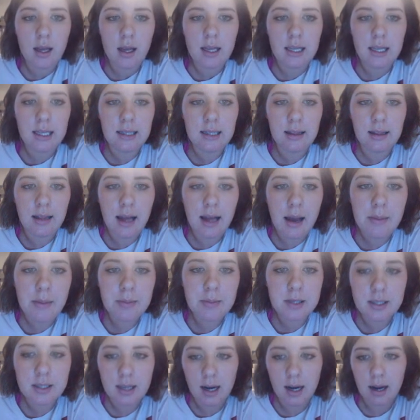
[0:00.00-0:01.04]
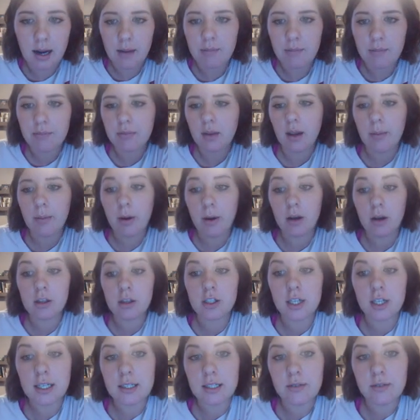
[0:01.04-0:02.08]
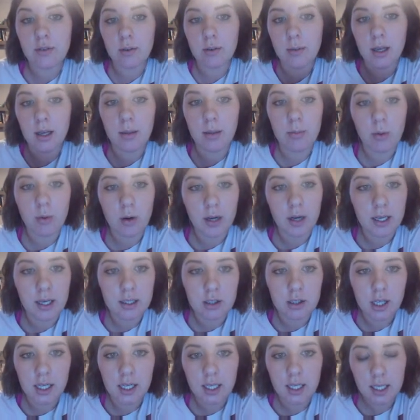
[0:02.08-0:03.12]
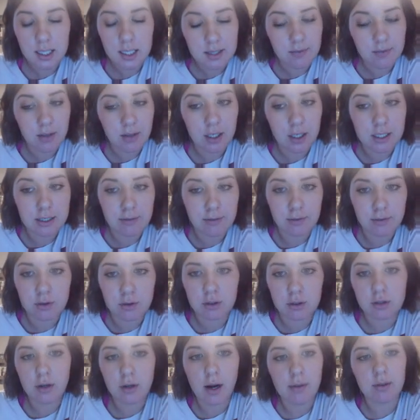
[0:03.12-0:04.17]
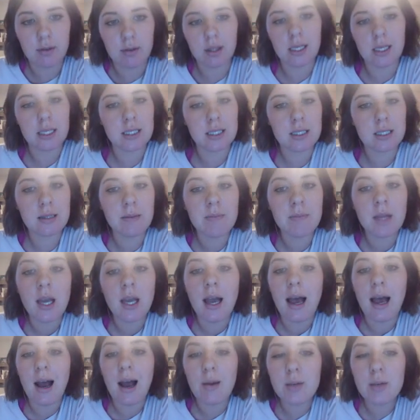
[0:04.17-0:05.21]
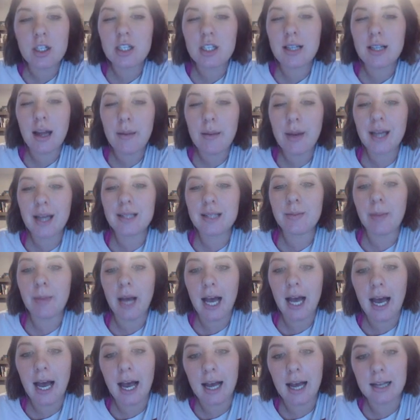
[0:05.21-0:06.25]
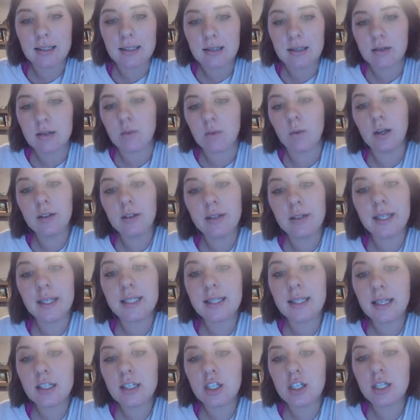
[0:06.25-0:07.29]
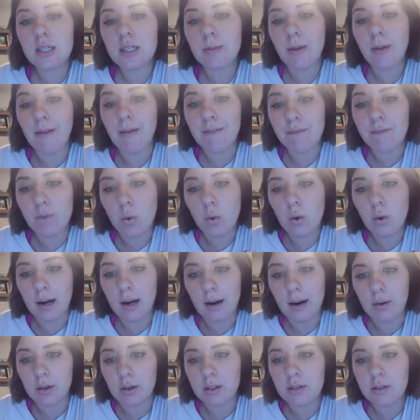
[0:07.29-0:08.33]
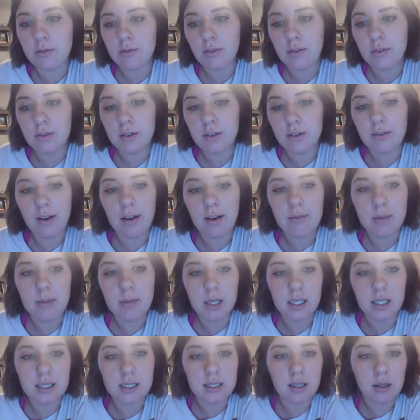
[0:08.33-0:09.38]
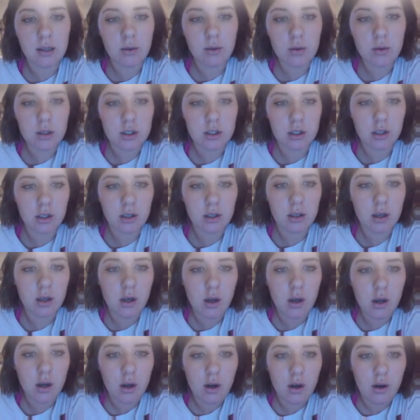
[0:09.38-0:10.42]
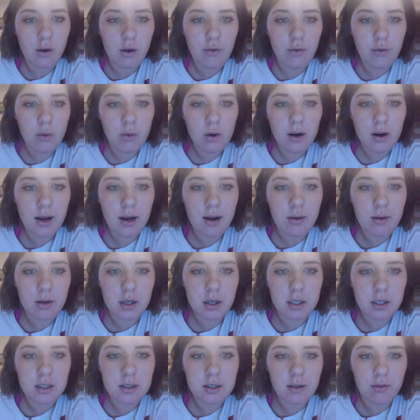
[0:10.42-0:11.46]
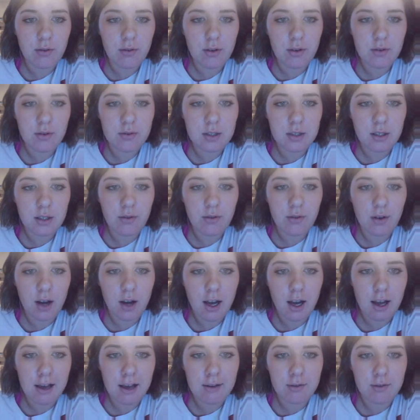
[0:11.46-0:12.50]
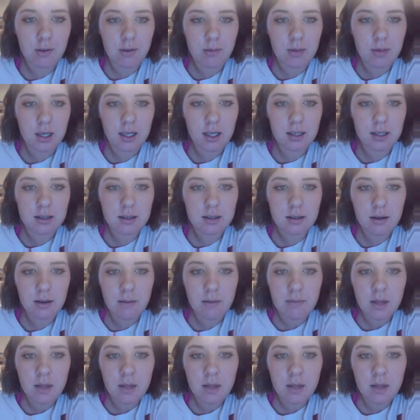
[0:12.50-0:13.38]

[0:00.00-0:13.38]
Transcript: Elapsed time. I apologize for my poor handwriting. It's very difficult to write with this. How much time has passed? Well, they said she spent 4 hours, 55 minutes at the orchard. 4 hours, 55 minutes.